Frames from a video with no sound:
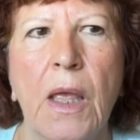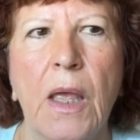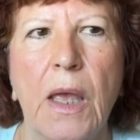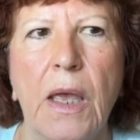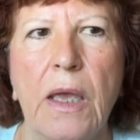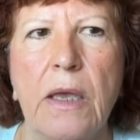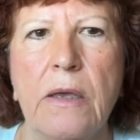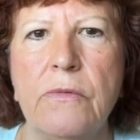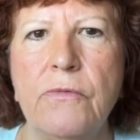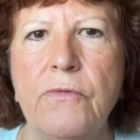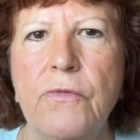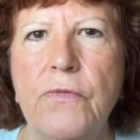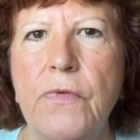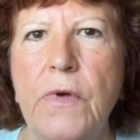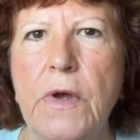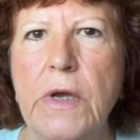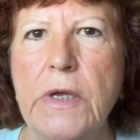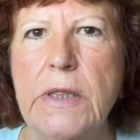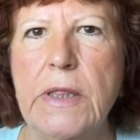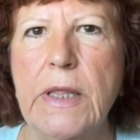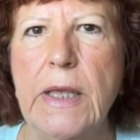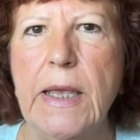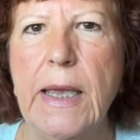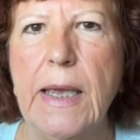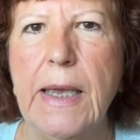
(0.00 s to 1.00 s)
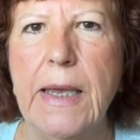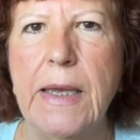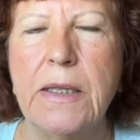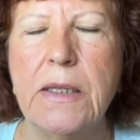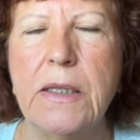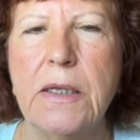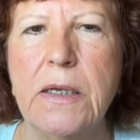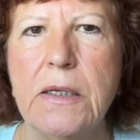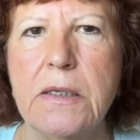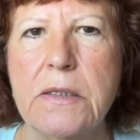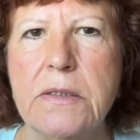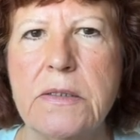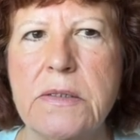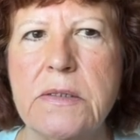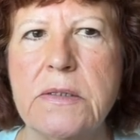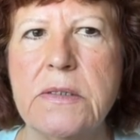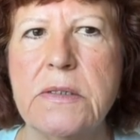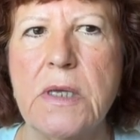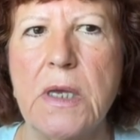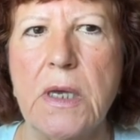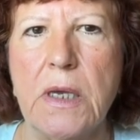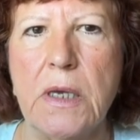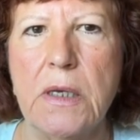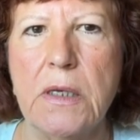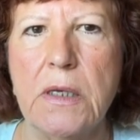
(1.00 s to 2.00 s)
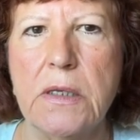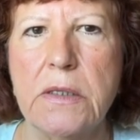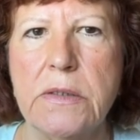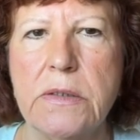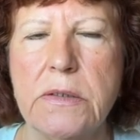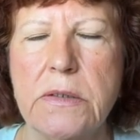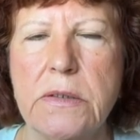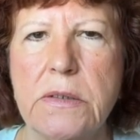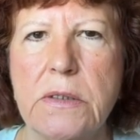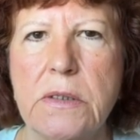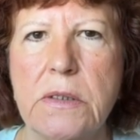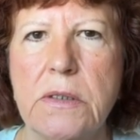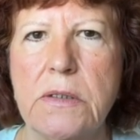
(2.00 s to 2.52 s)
And finally, Annex 6.